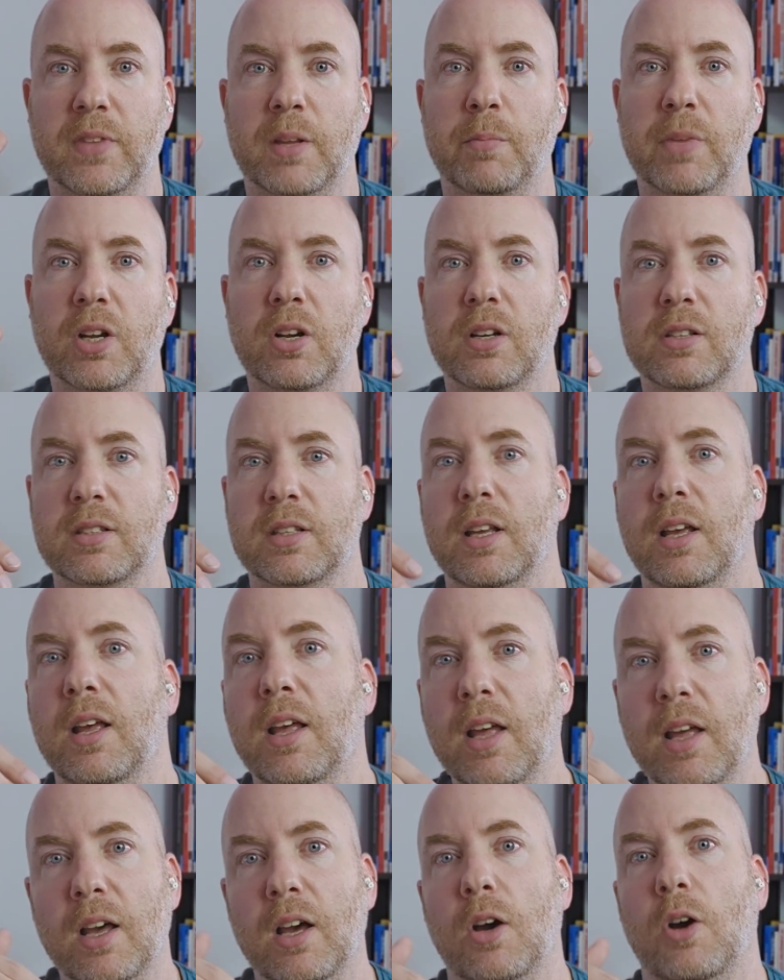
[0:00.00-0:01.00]
because
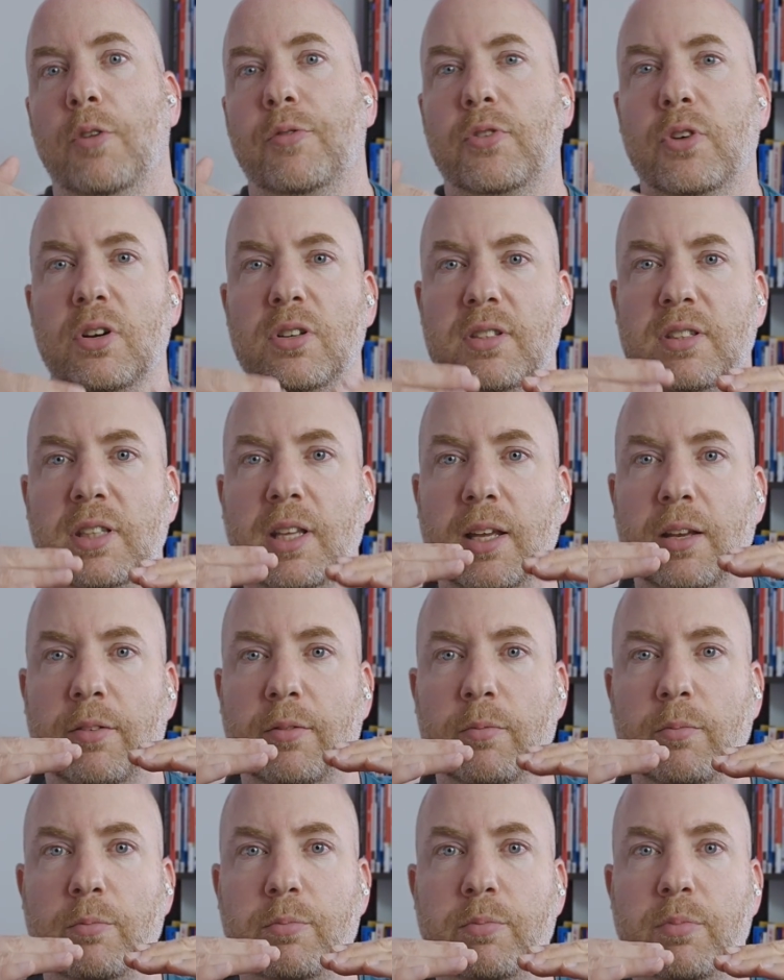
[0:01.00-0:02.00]
of course
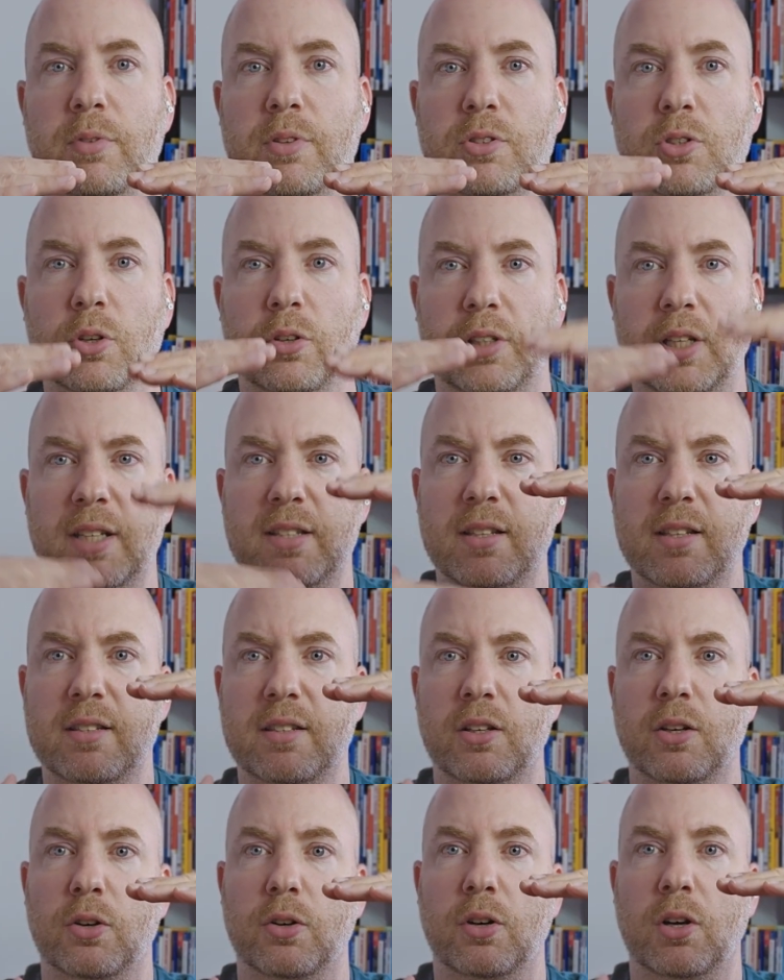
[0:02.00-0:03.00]
so this is
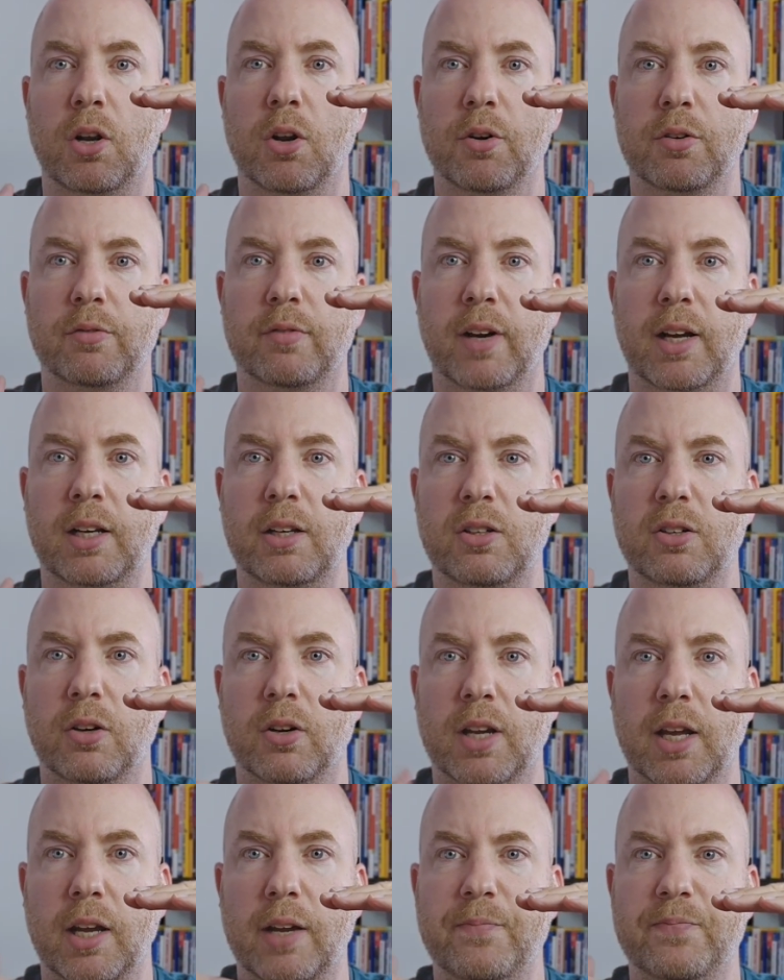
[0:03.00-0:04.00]
your loan value,
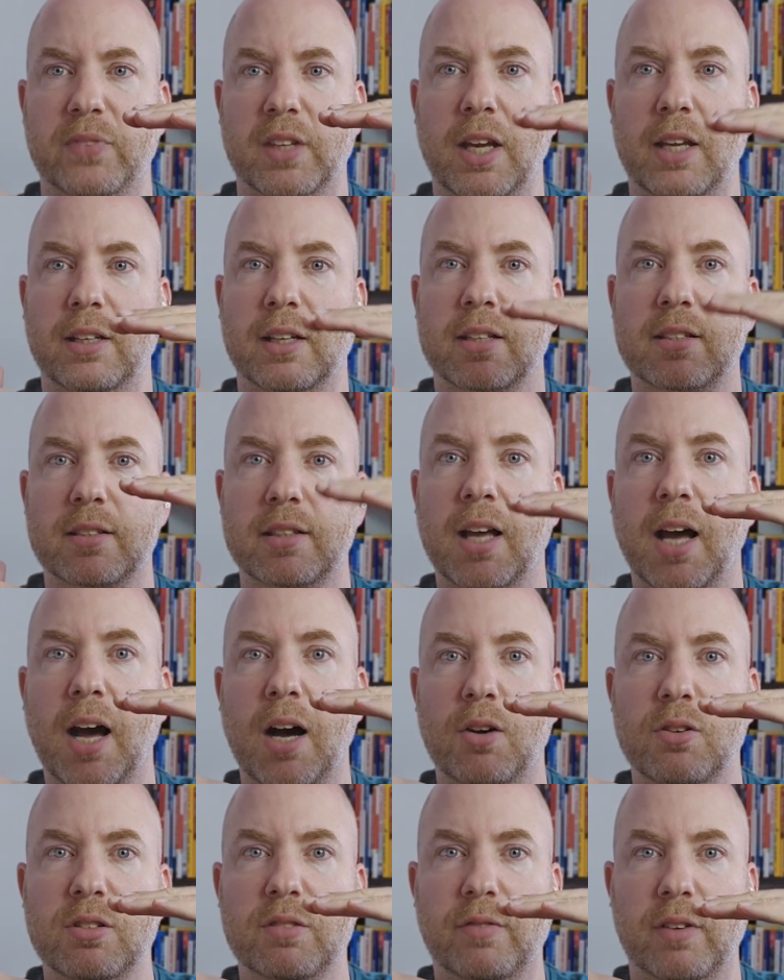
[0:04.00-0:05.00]
okay? And that's the
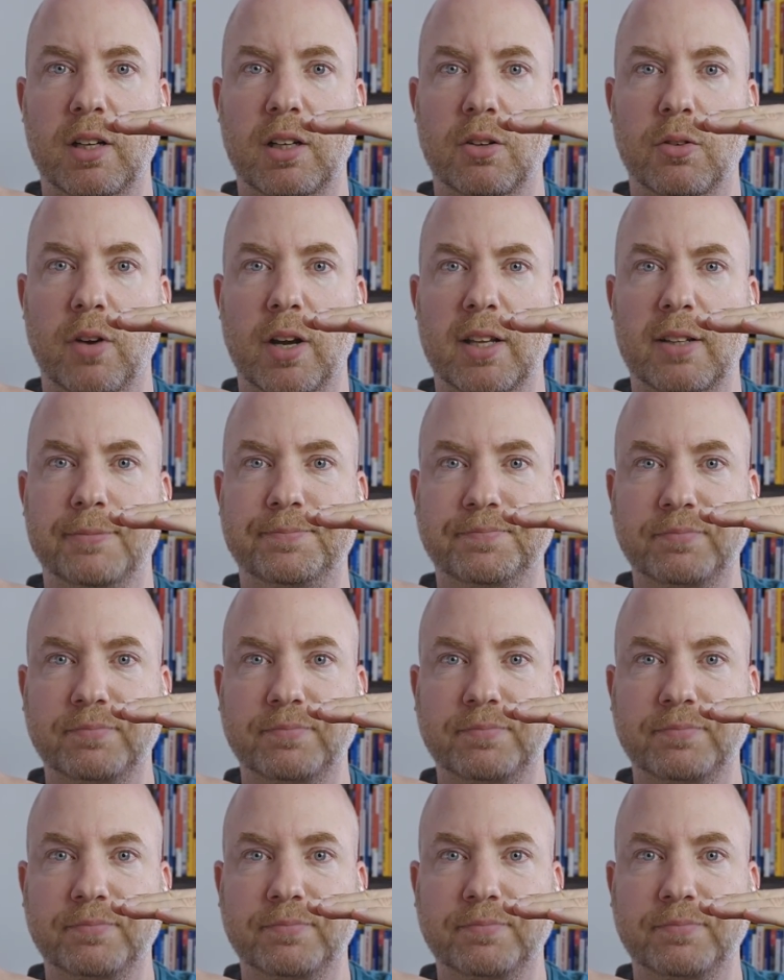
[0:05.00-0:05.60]
house value, right?